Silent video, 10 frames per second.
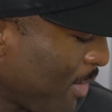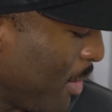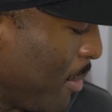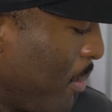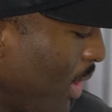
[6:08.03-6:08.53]

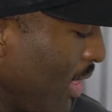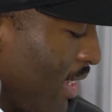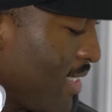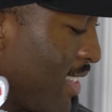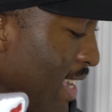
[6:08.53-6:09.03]
to put
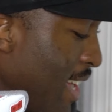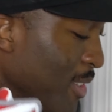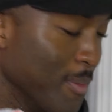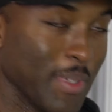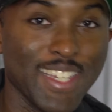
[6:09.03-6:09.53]
this
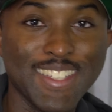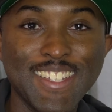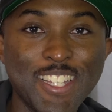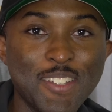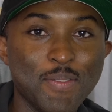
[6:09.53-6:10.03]
together, man,
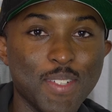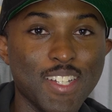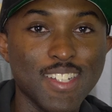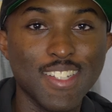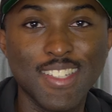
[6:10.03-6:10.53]

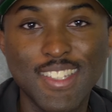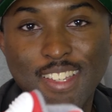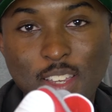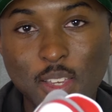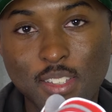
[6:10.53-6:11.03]
because
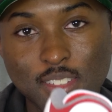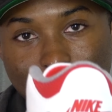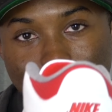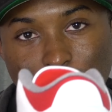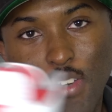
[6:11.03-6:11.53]

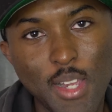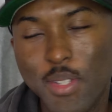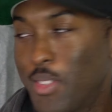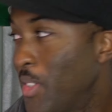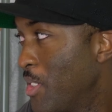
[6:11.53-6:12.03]
Fire
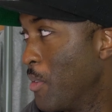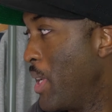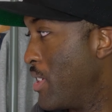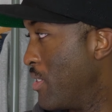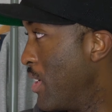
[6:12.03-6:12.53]
Red 3s are
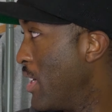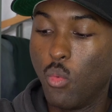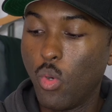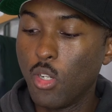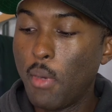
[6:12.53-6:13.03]
amazing, right?
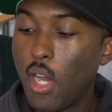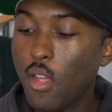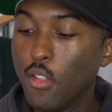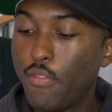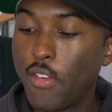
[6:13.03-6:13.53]
One of my
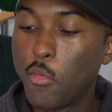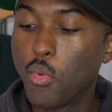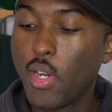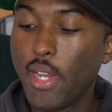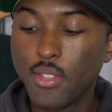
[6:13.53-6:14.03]
other favorite
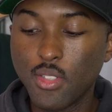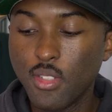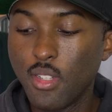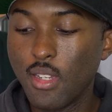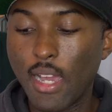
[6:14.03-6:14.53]
brands,
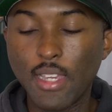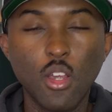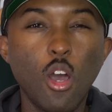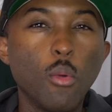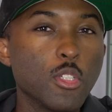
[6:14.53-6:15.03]
I can
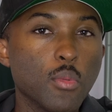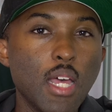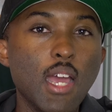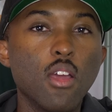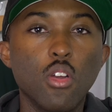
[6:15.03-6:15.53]
always
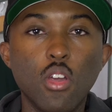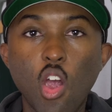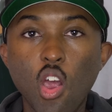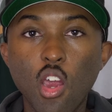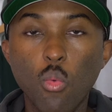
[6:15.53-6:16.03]
rely on
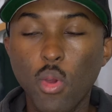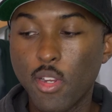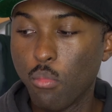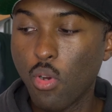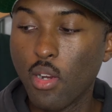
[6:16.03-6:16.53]
Carhartt Work
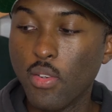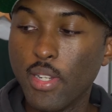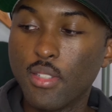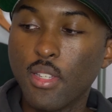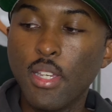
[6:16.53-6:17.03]
In
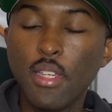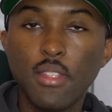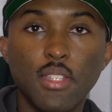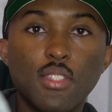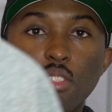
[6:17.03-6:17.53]
Progress. This